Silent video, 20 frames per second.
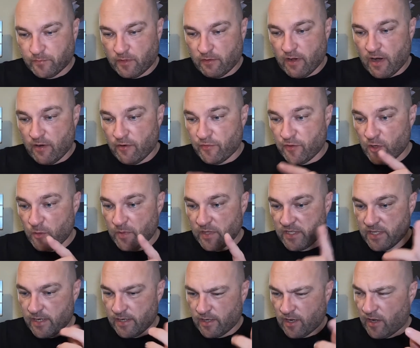There are a few
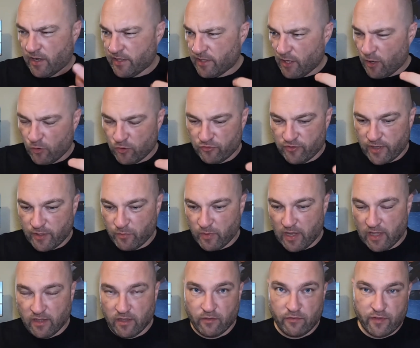bits here that I know trade
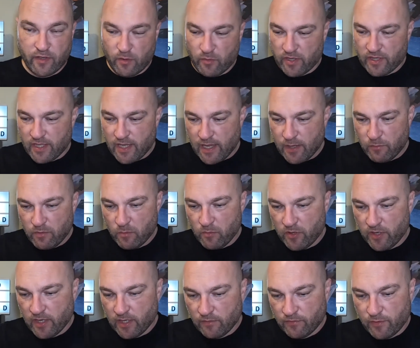well, and a few I think we
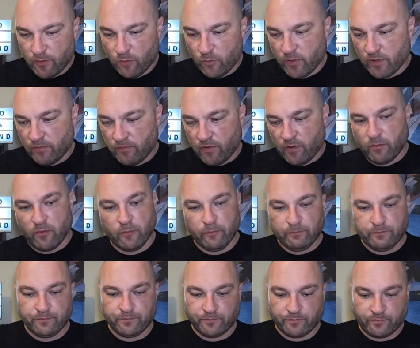might get a few quid for, but
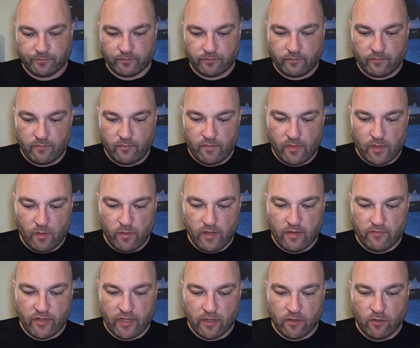I'll
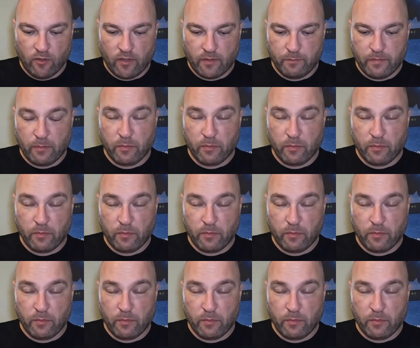have a little look.